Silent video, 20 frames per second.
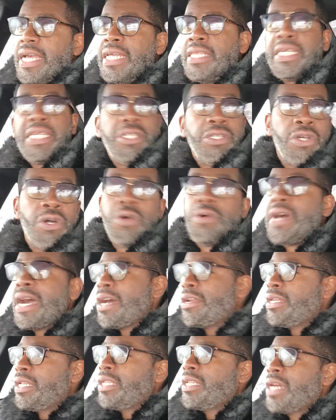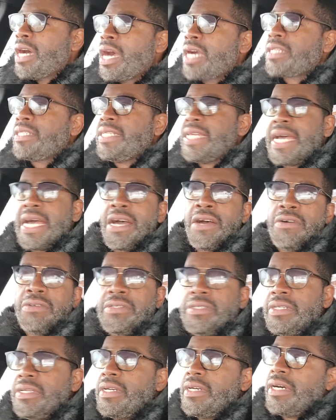and they know how to lock
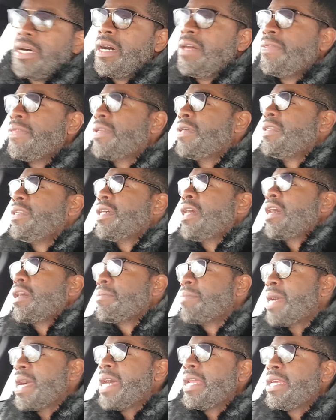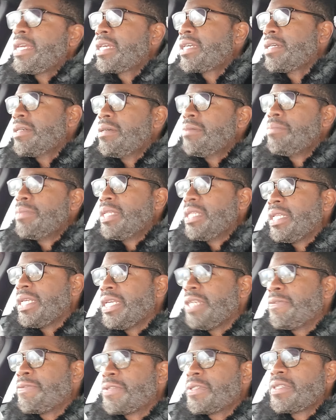down on the dogmatic
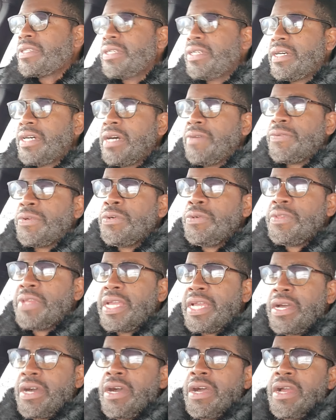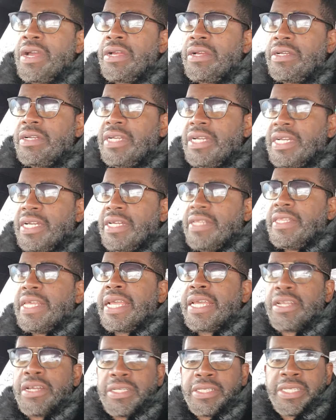beliefs of who they are. They
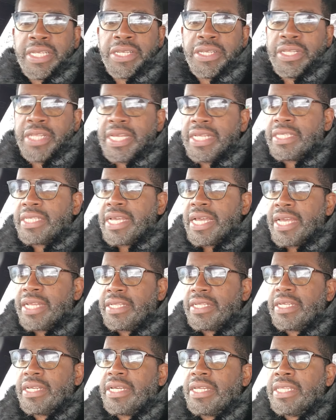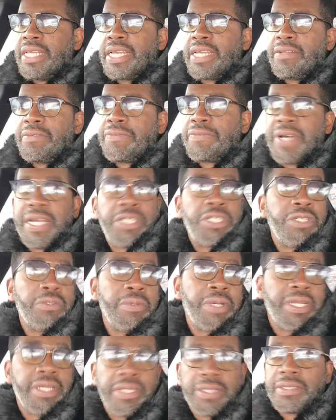can articulate that, and they can fight you
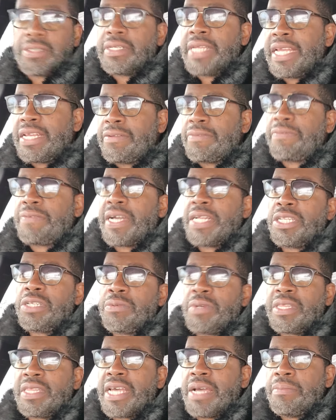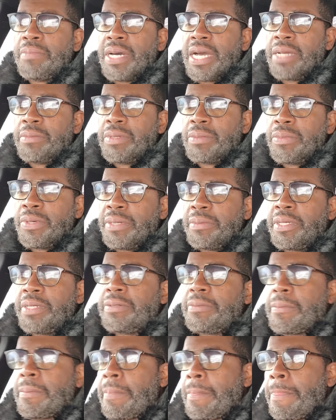with it. They can fight you with that Bible with
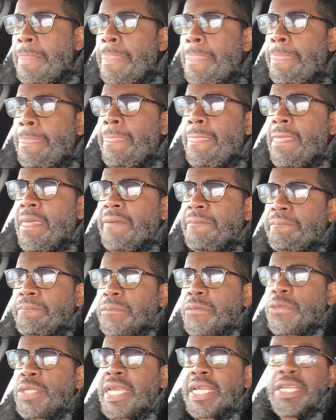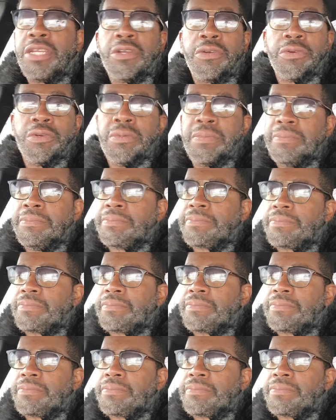it. Second group